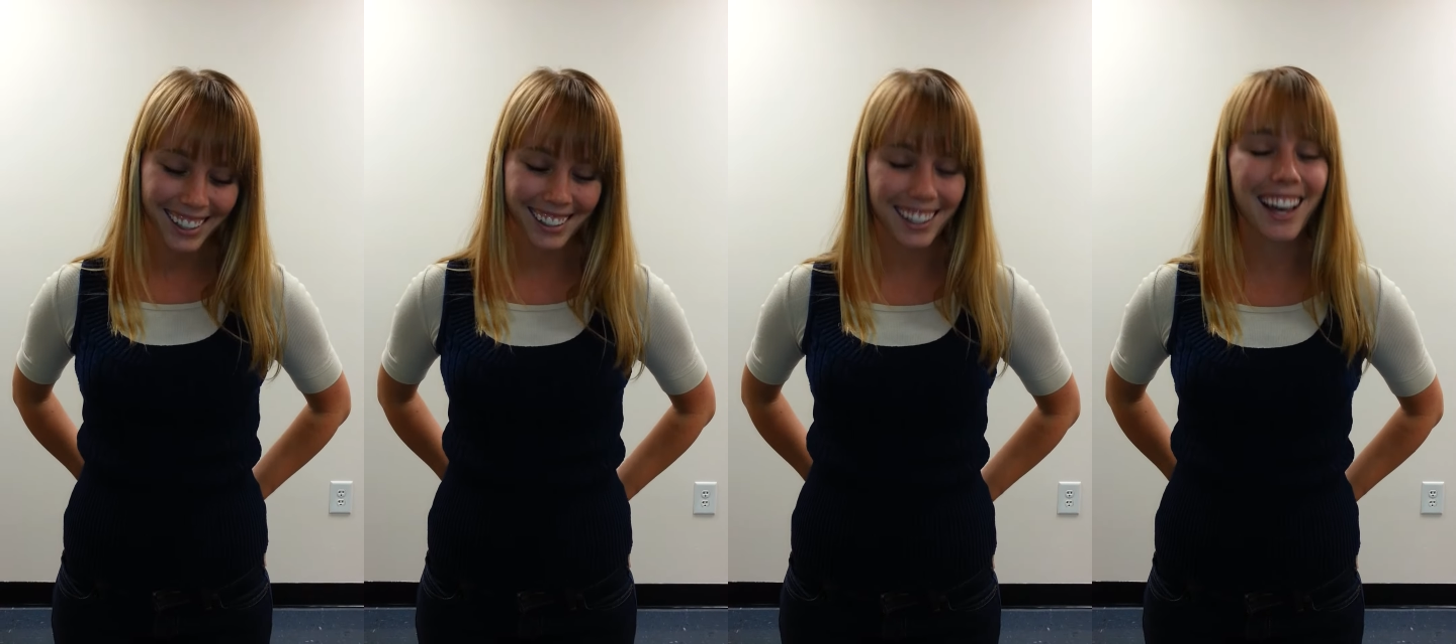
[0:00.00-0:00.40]

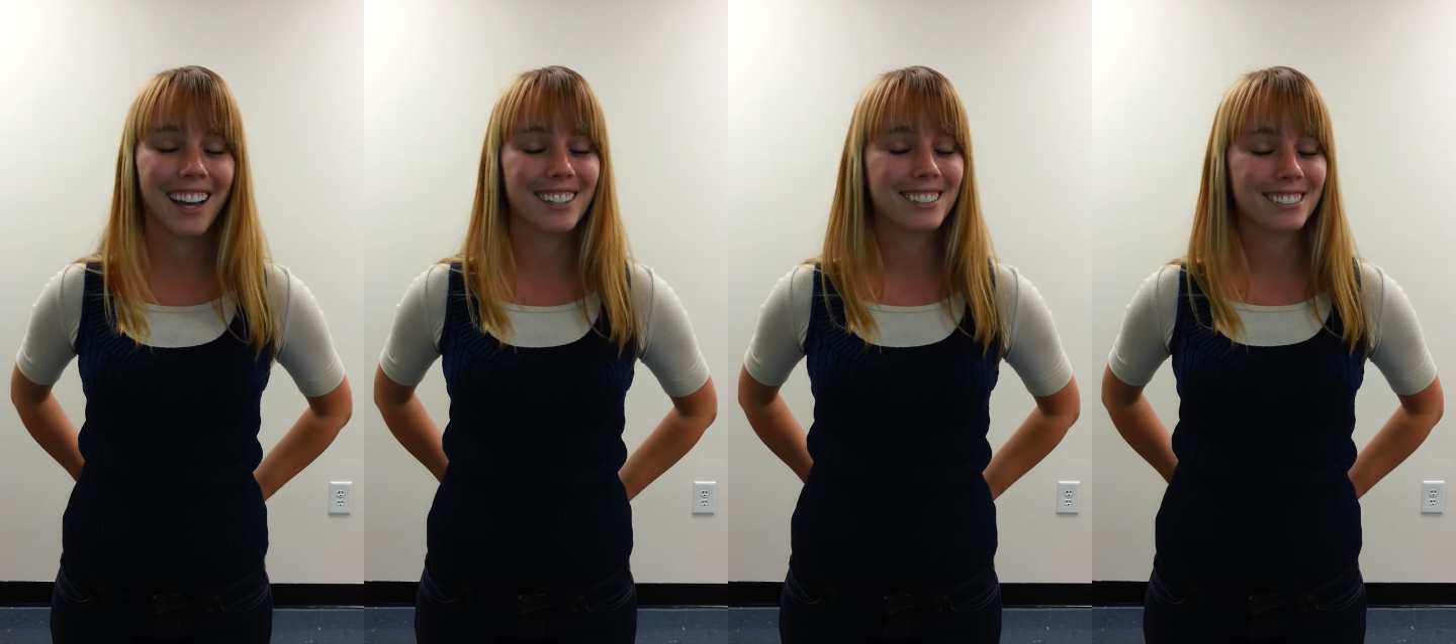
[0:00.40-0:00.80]

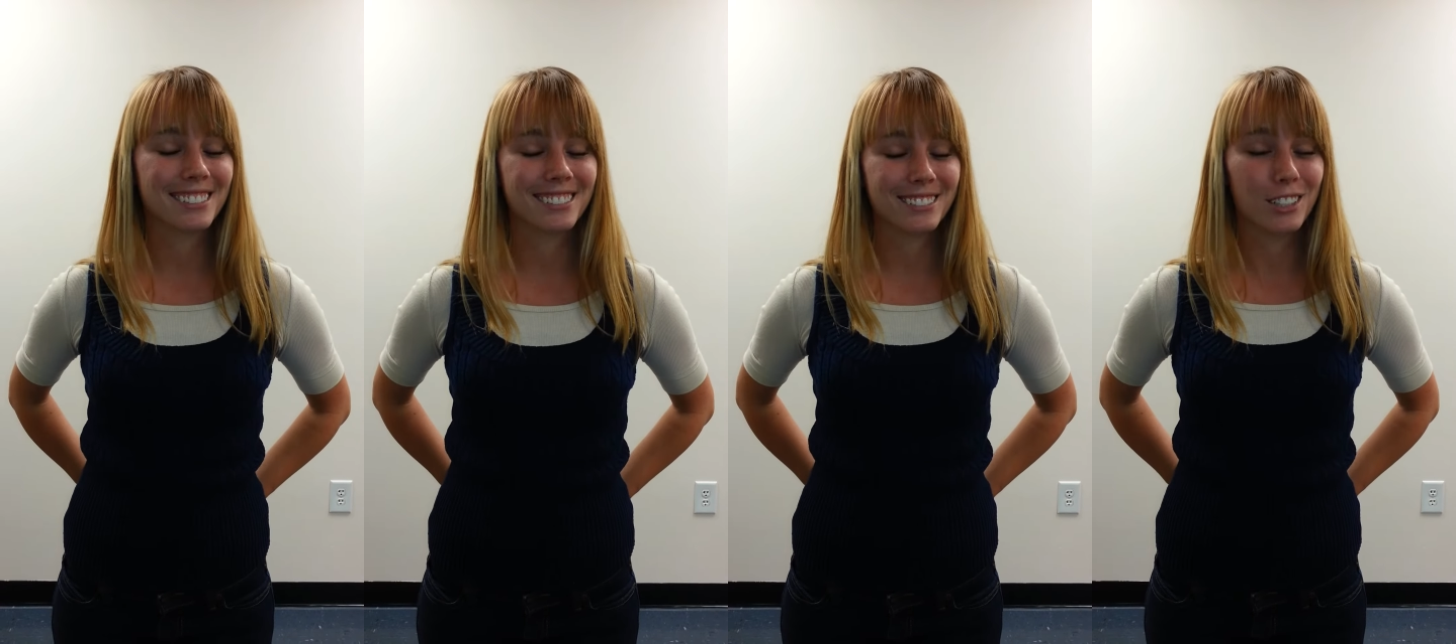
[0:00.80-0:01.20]
Yeah,
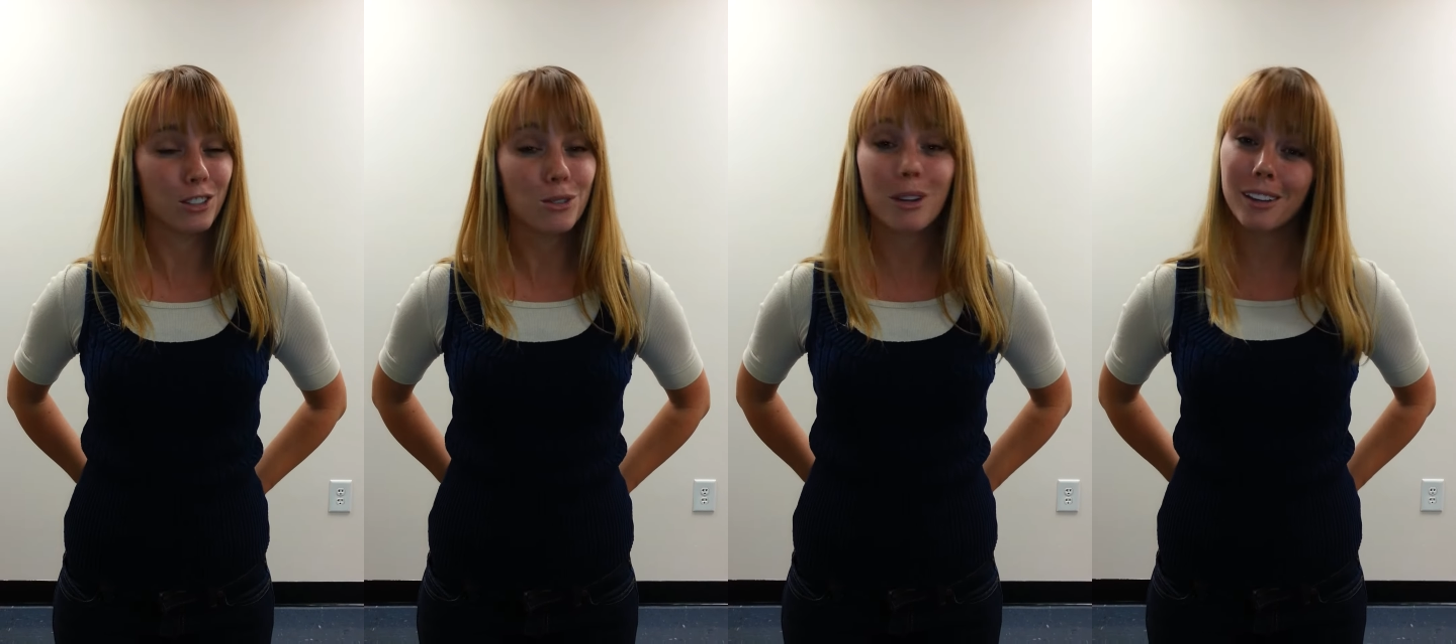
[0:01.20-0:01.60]
you
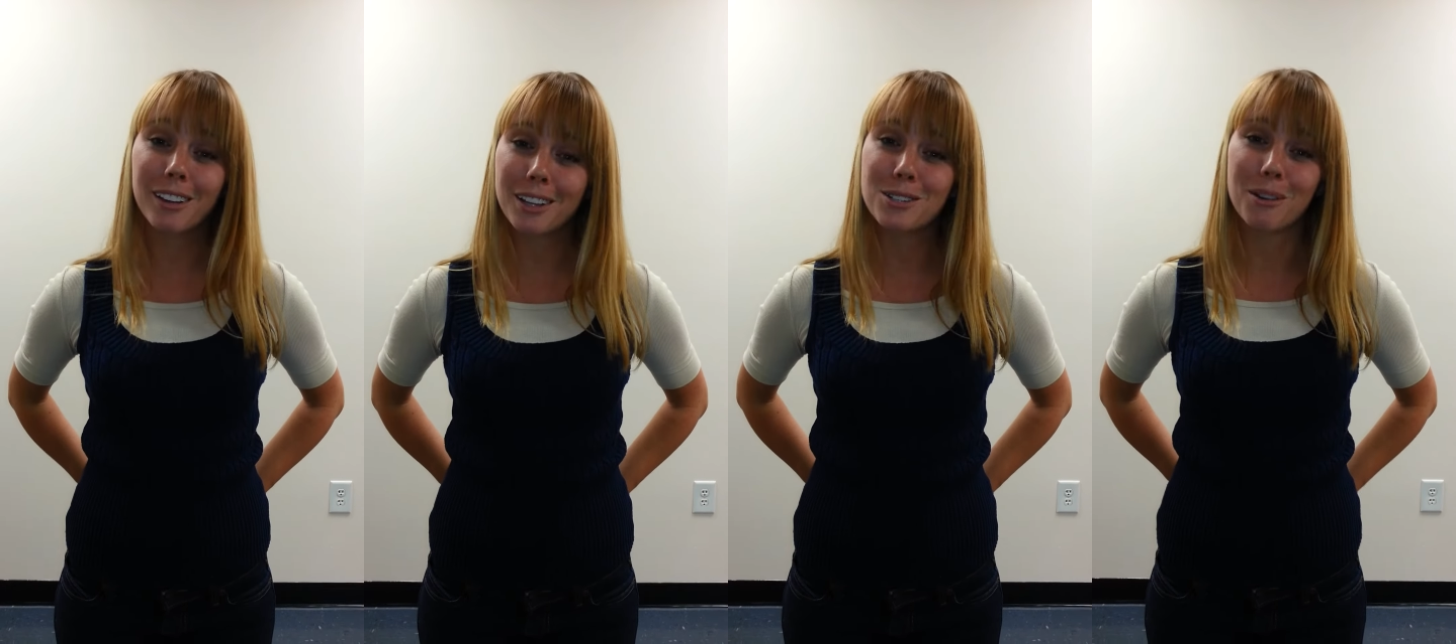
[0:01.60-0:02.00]
should really
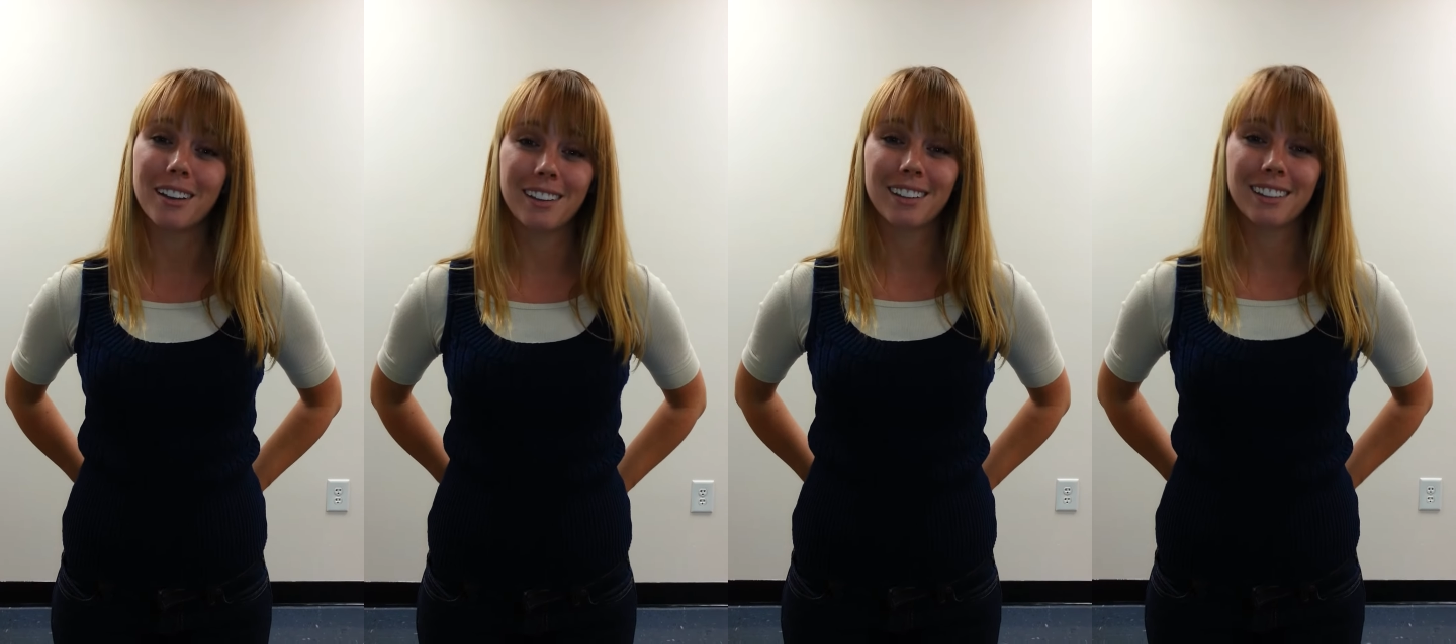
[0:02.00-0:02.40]
look into it.